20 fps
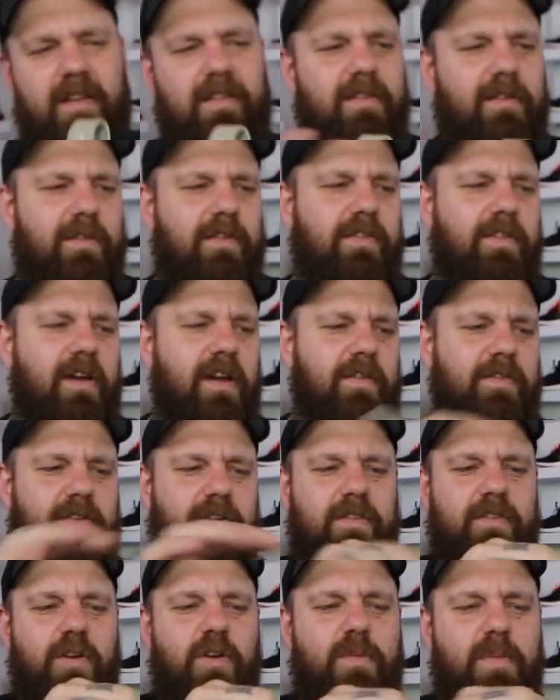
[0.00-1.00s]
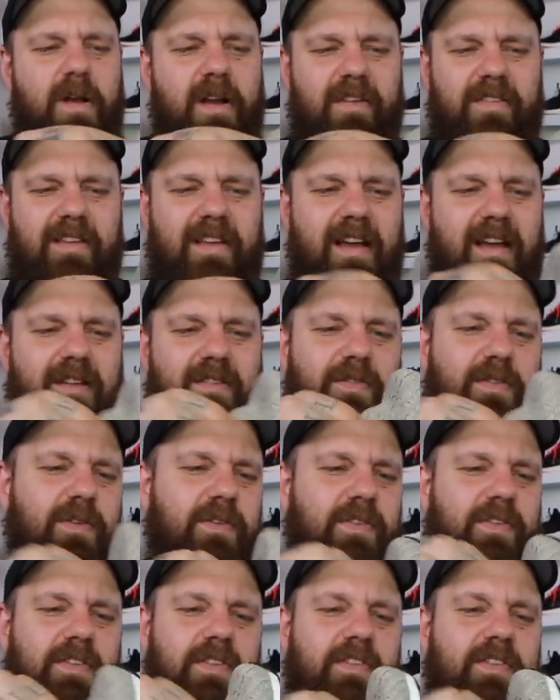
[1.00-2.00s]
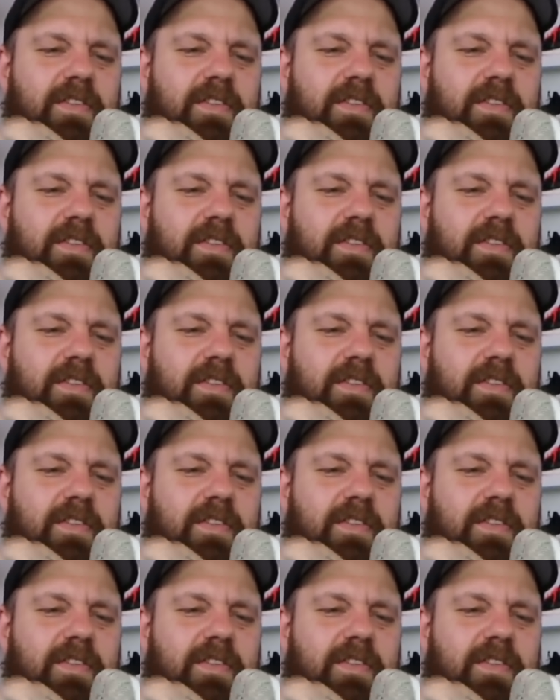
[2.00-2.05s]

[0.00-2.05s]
like it's a little softer. The toe box kind of feels the